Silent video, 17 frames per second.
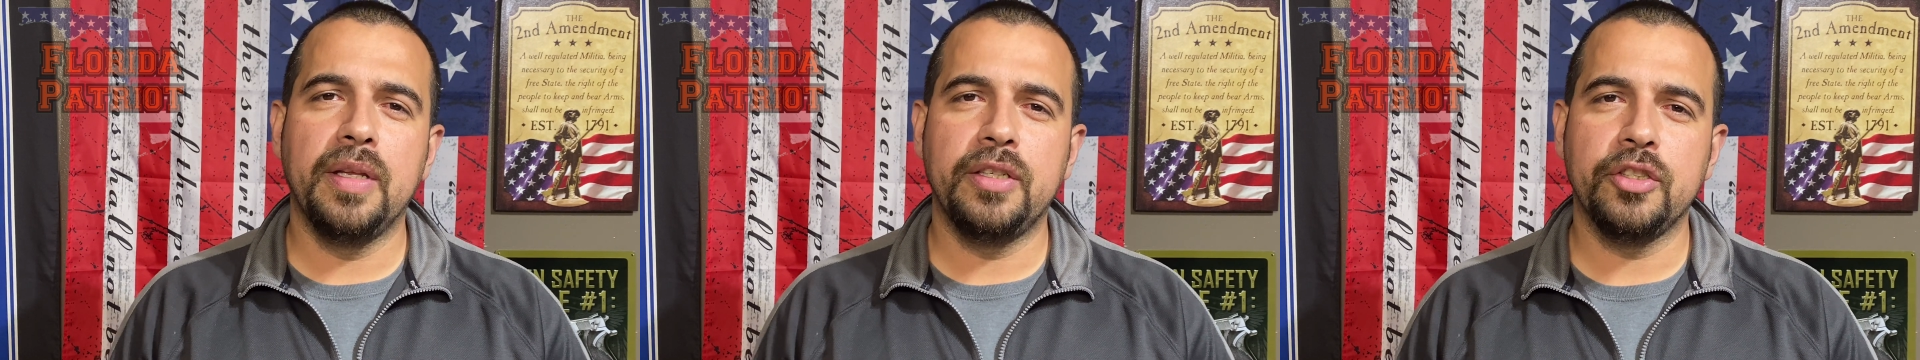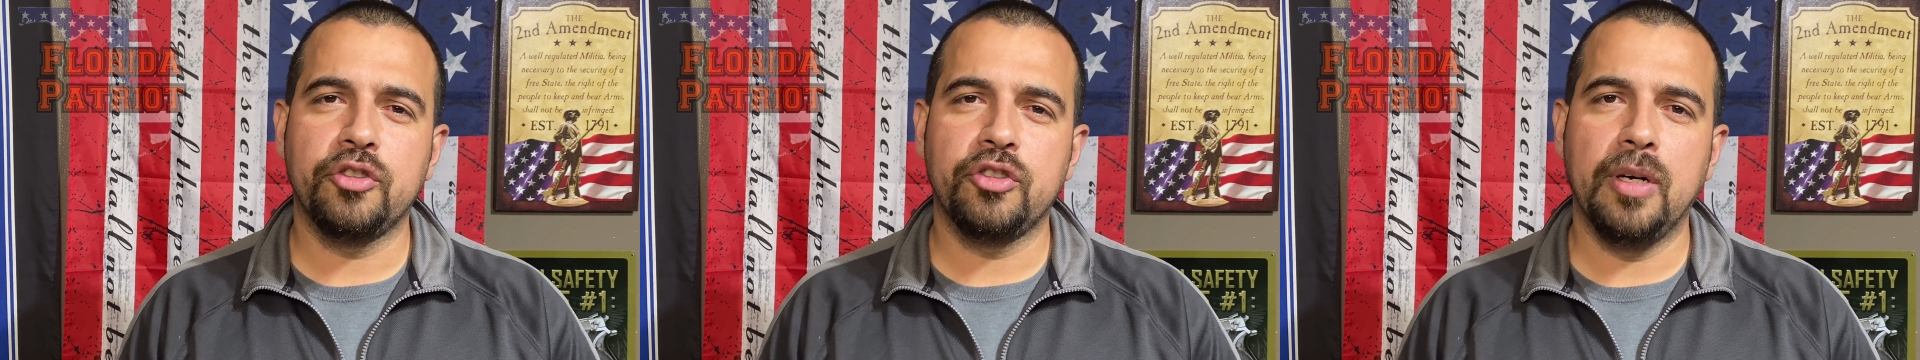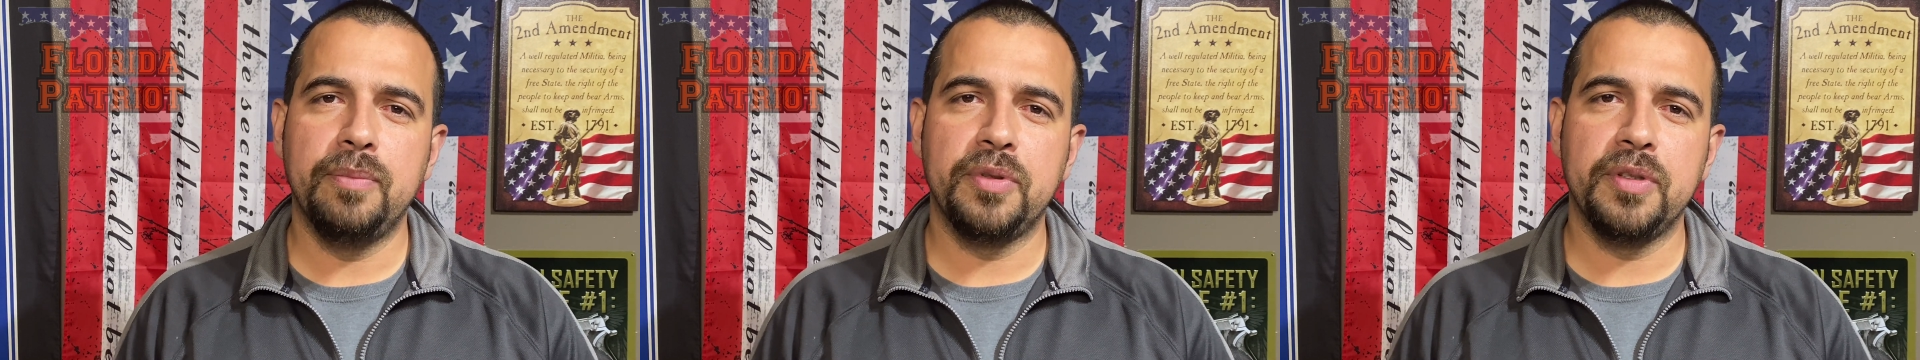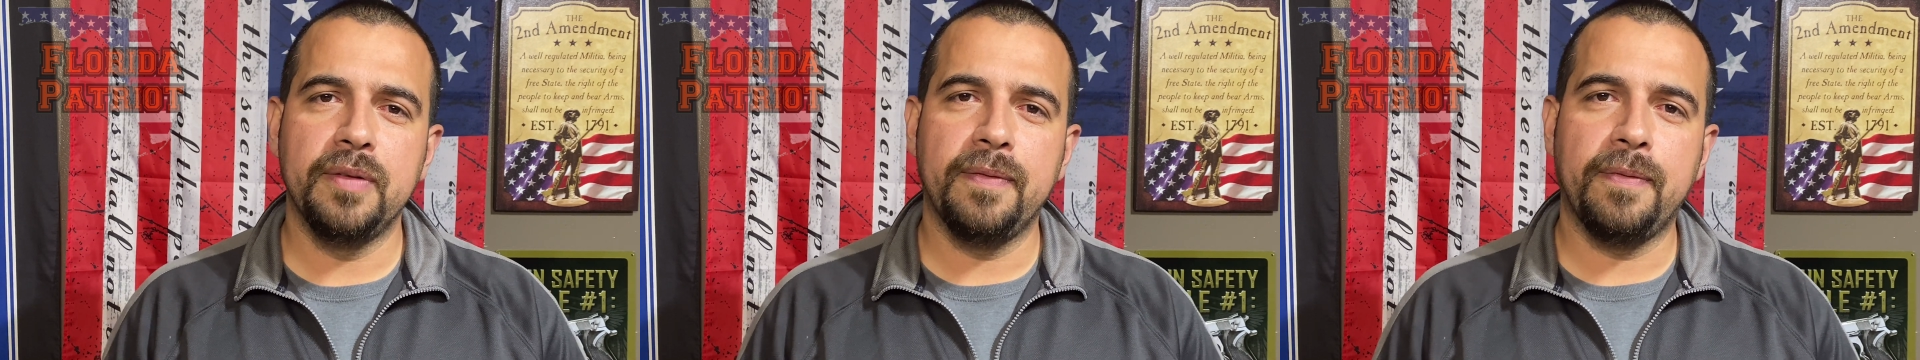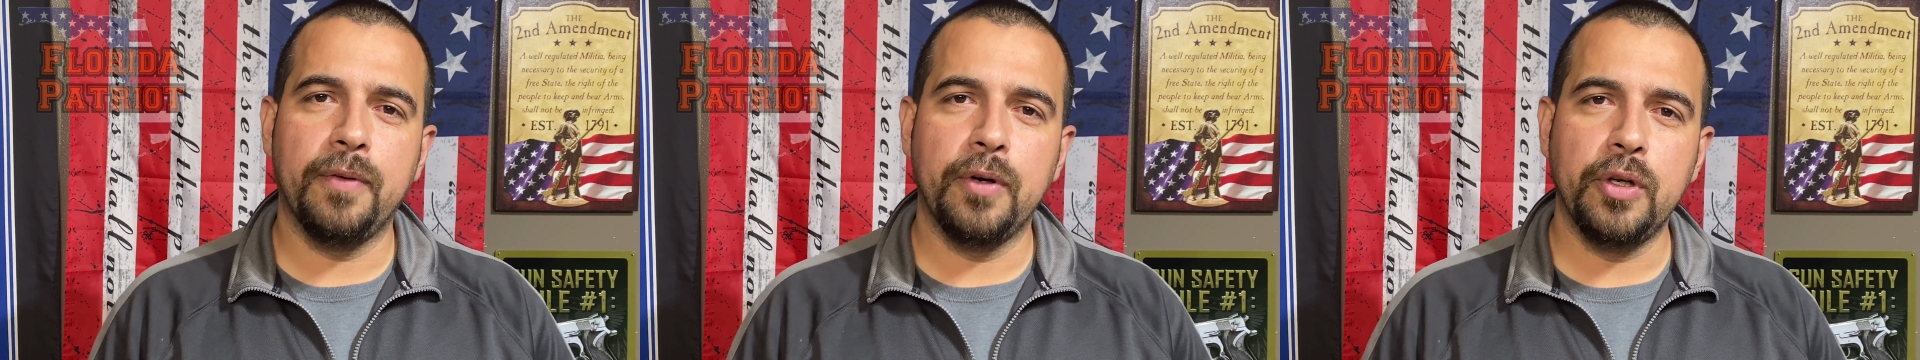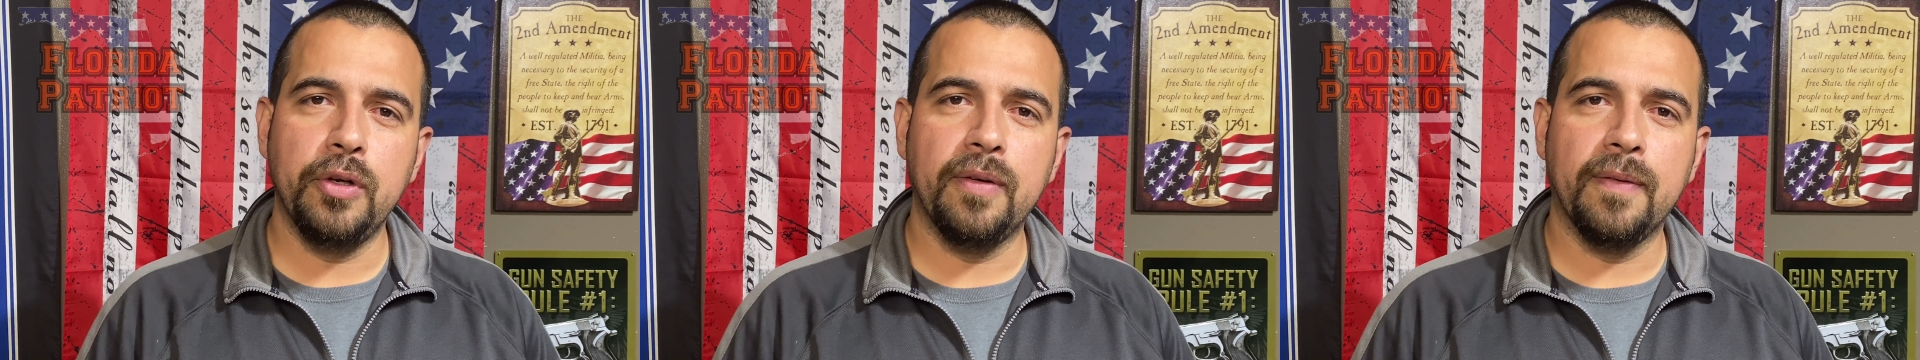description
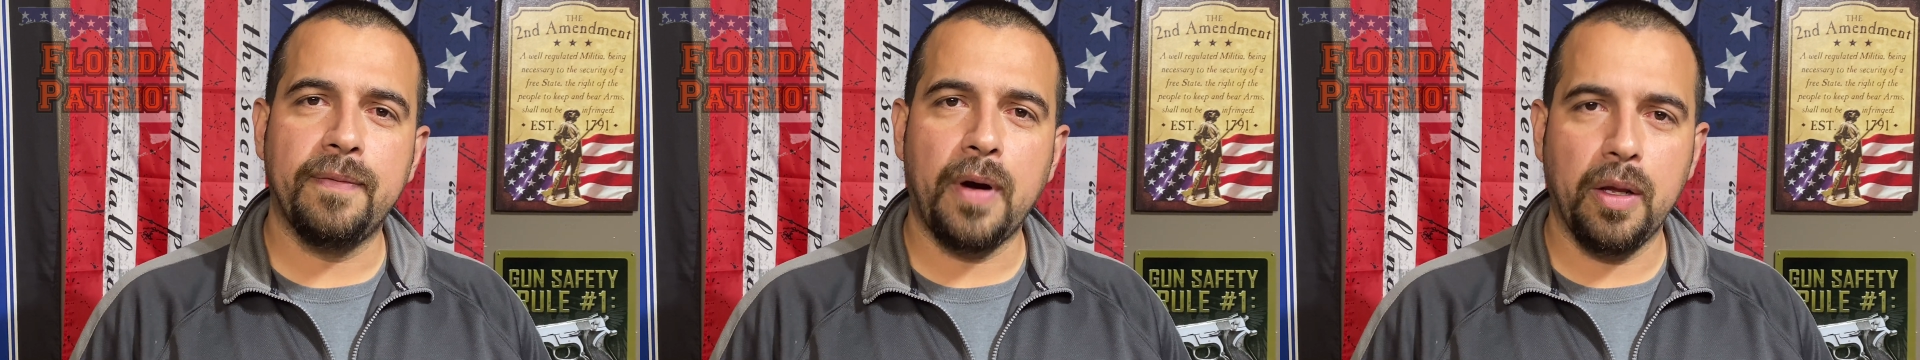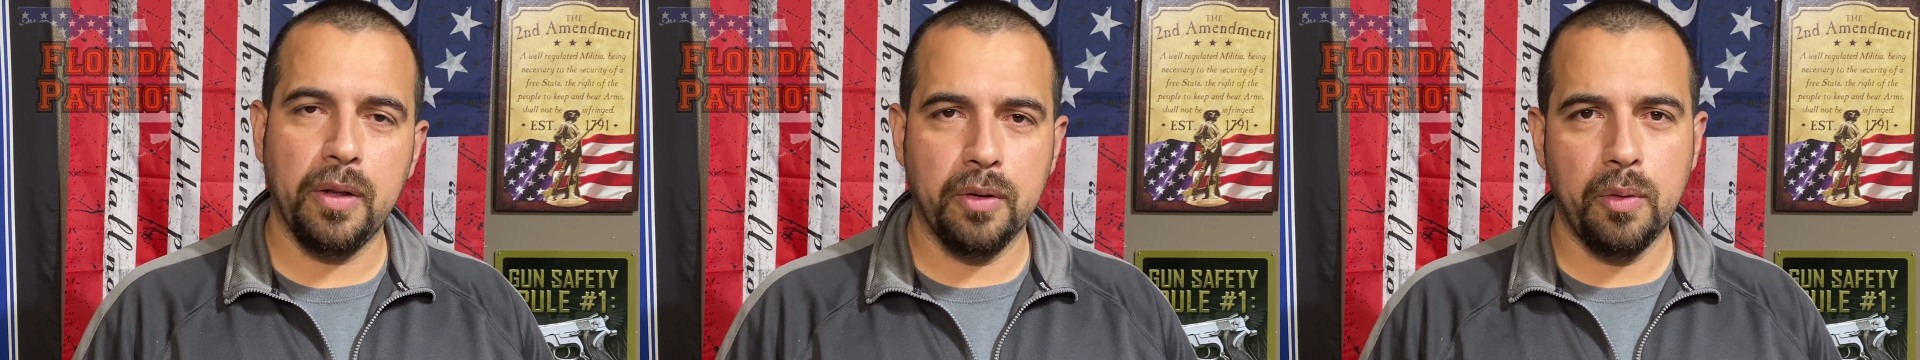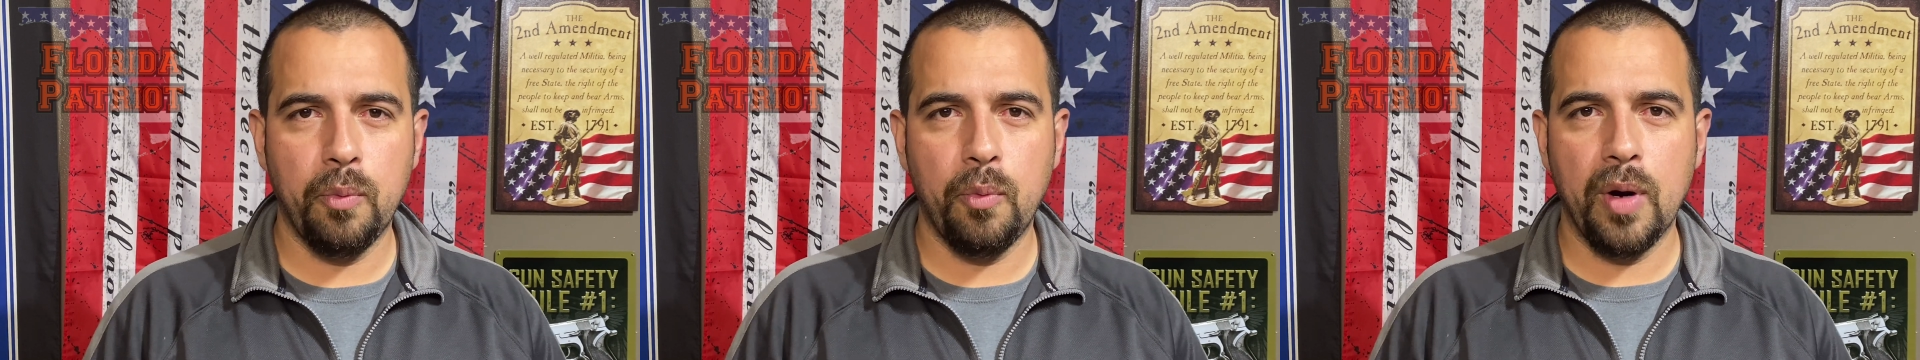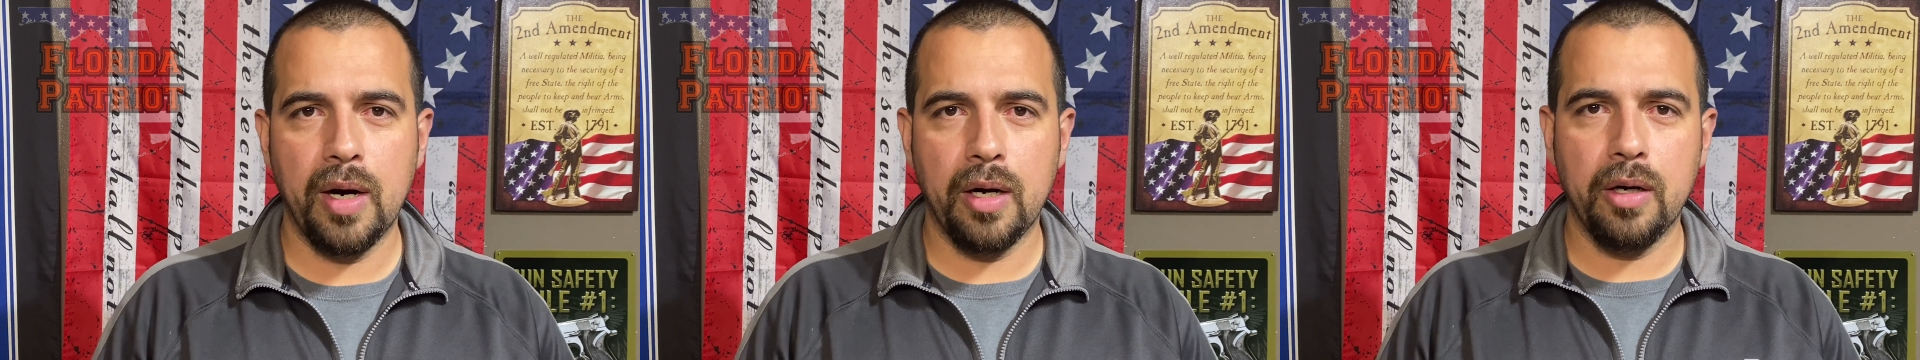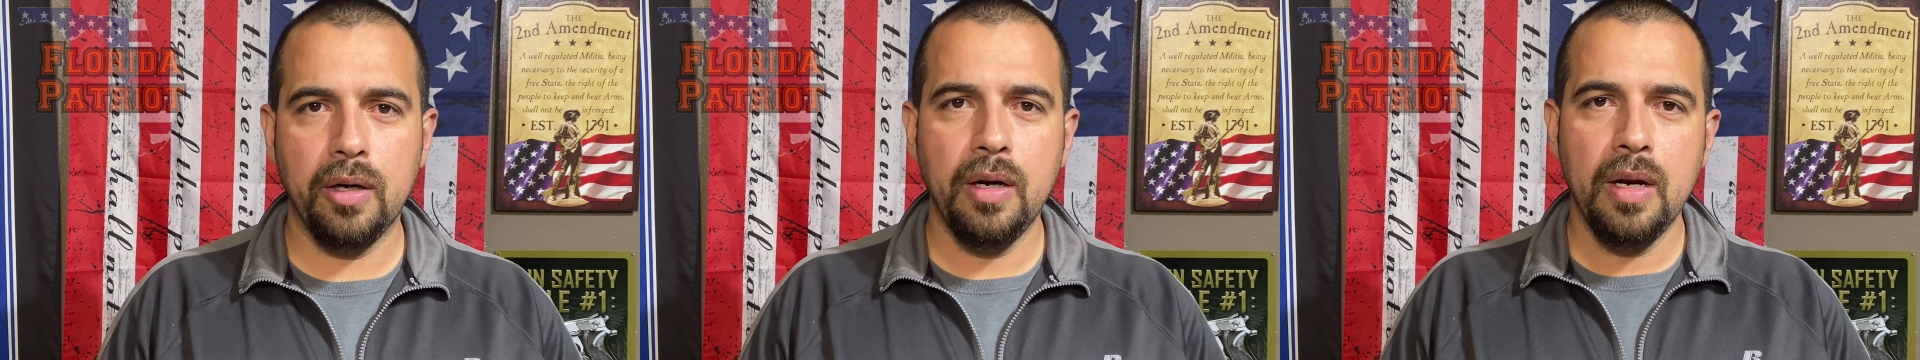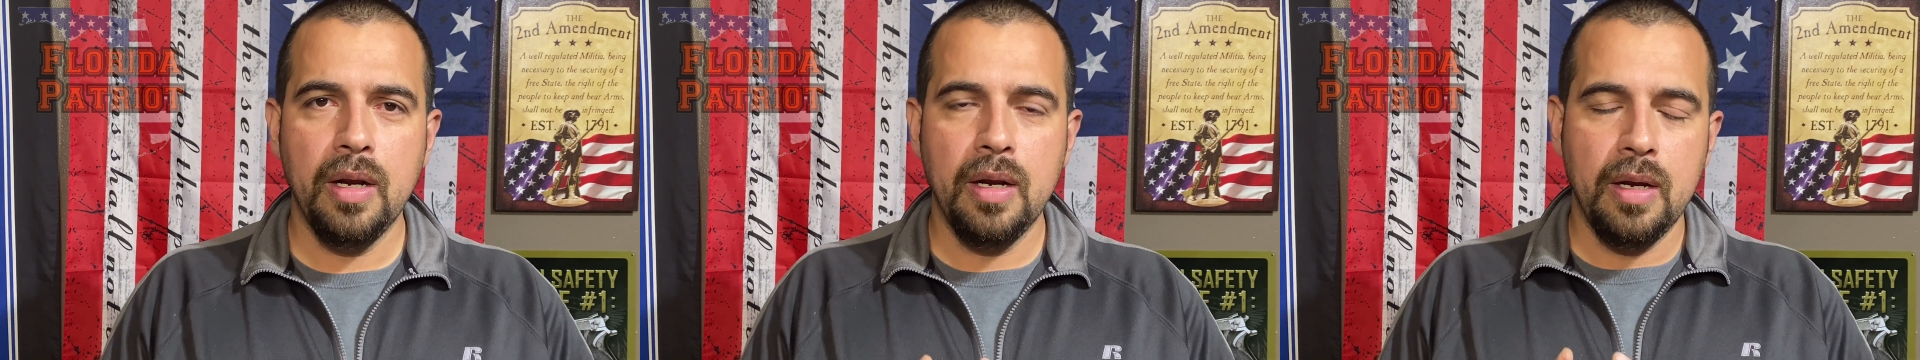for you to follow
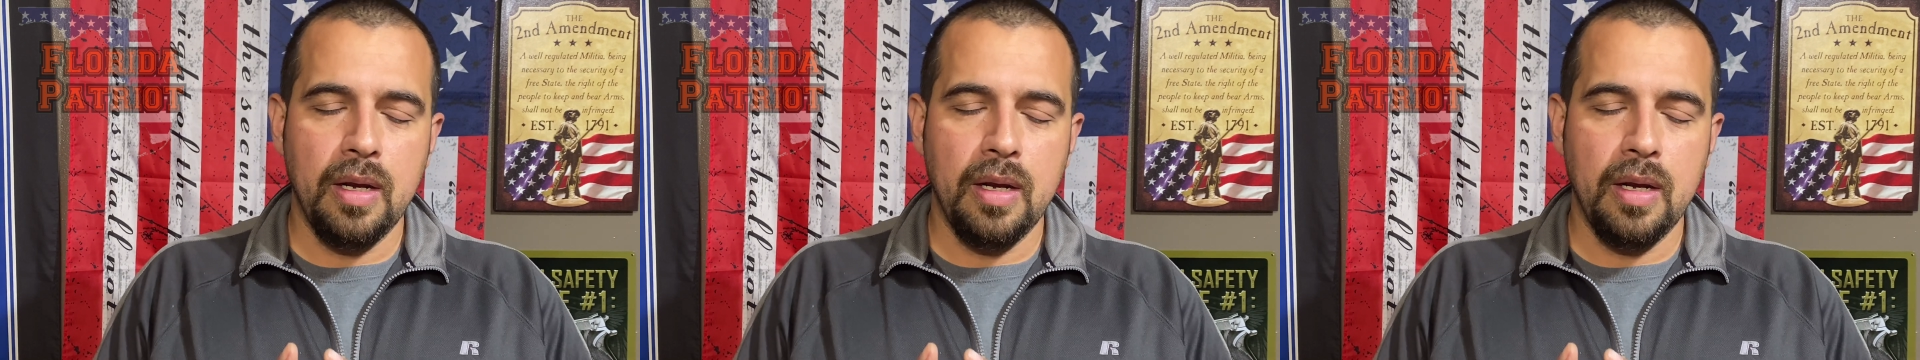where